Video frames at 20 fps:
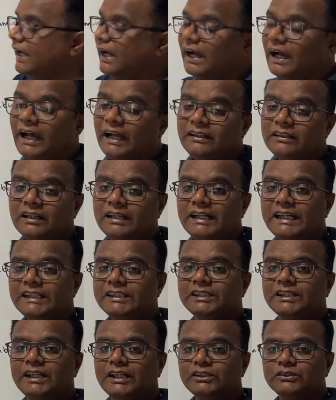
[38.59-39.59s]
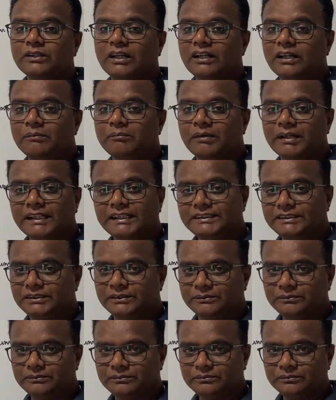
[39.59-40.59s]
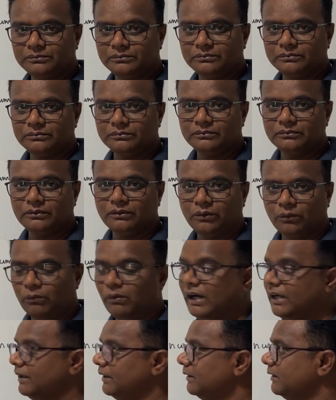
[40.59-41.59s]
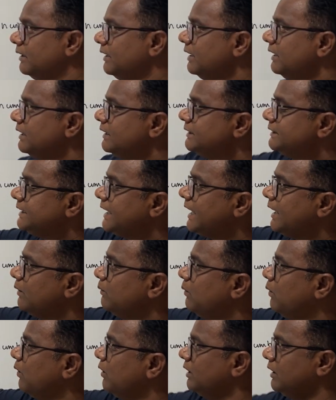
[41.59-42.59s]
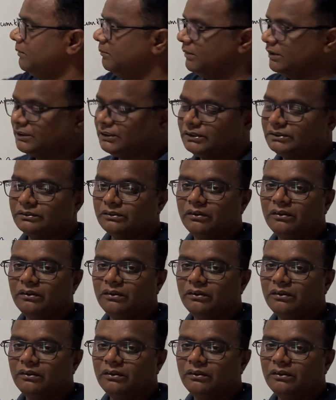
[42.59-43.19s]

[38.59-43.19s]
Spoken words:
And the least natural number is 1. Second one, whole numbers.